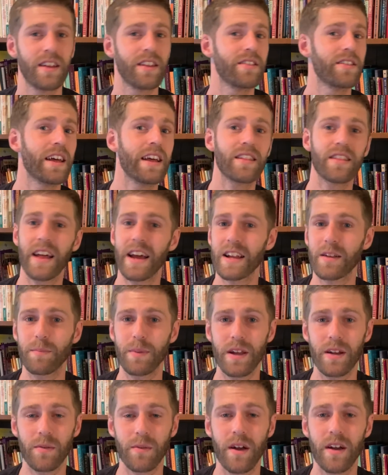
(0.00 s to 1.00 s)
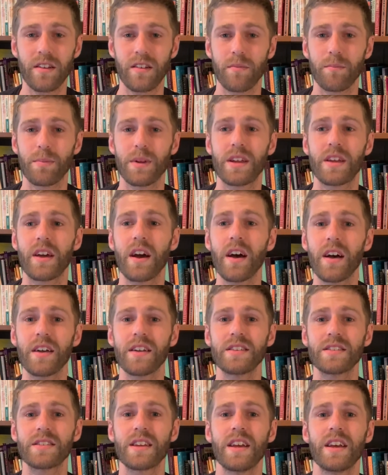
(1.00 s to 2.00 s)
They liked being around him
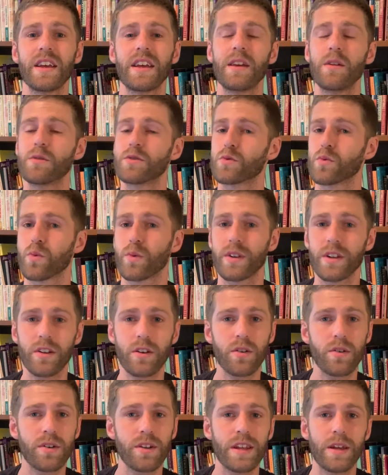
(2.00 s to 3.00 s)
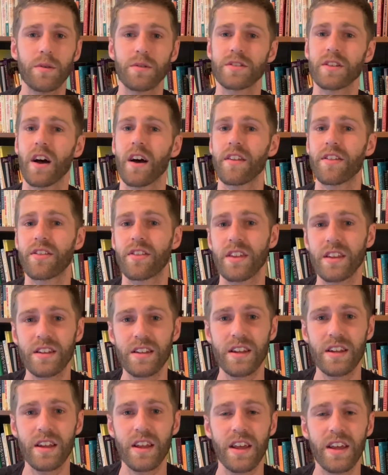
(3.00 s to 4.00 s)
because he was real, he was
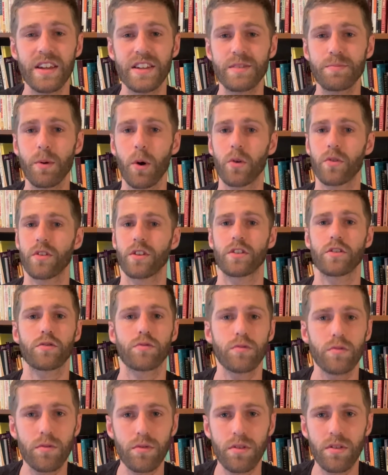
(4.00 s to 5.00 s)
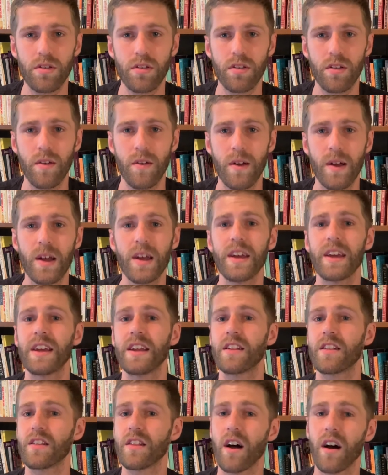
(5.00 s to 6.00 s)
authentic, he spoke the truth,
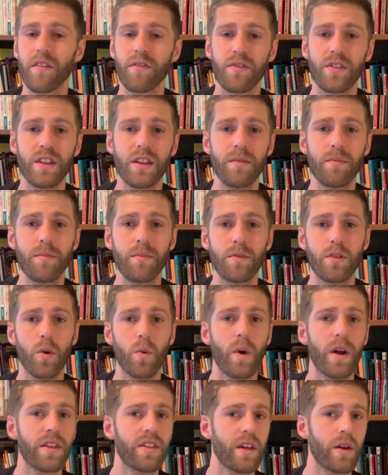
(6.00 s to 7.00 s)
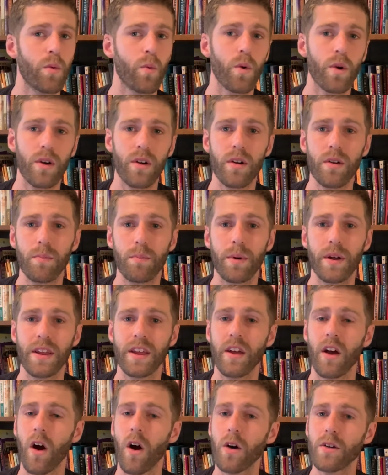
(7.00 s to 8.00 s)
he loved them the way they were, but
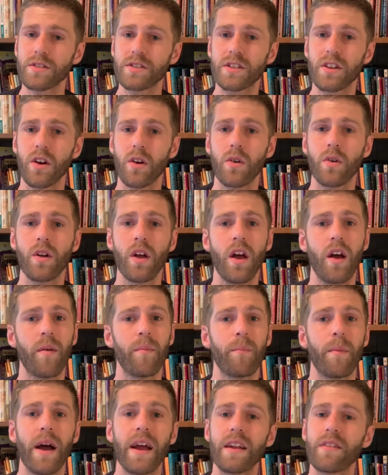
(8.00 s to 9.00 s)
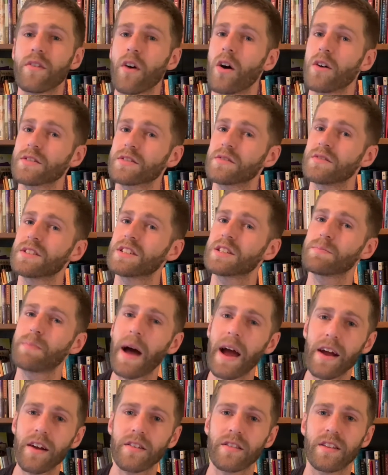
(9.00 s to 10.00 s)
he also might have also
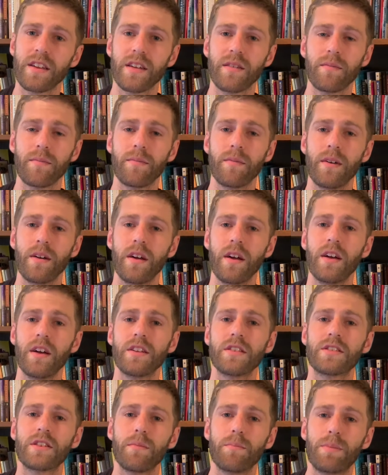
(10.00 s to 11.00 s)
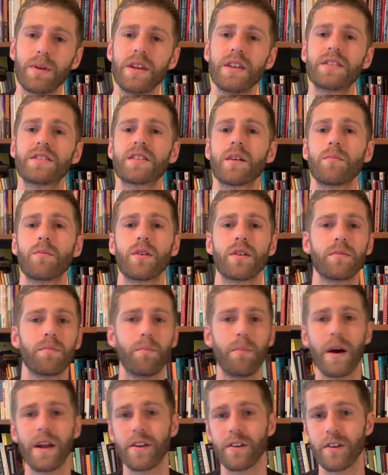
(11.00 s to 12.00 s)
inspired them to be someone
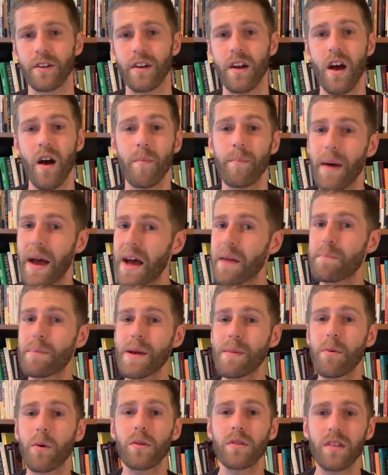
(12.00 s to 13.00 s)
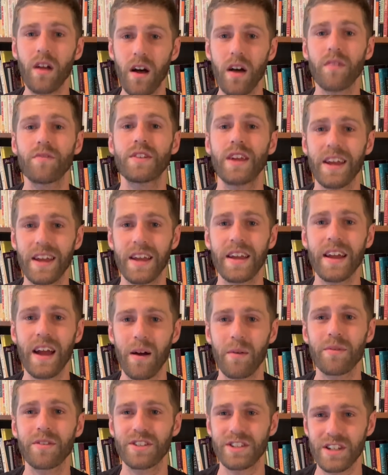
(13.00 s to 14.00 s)
better. Bad people loved hanging
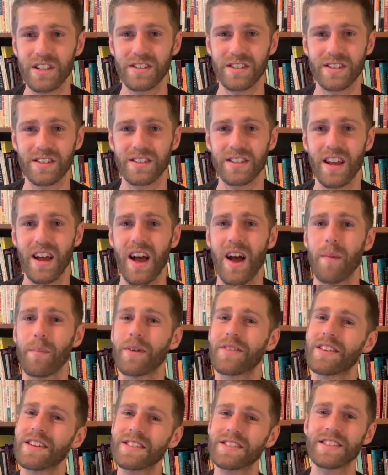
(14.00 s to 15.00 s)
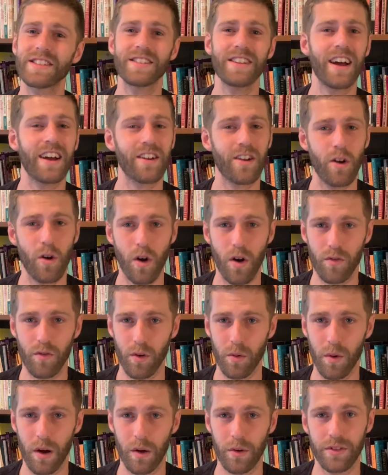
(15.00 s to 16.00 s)
out with Jesus, but this did not go over
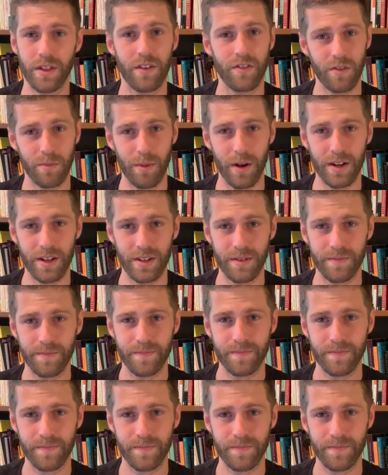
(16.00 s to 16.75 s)
well with everybody.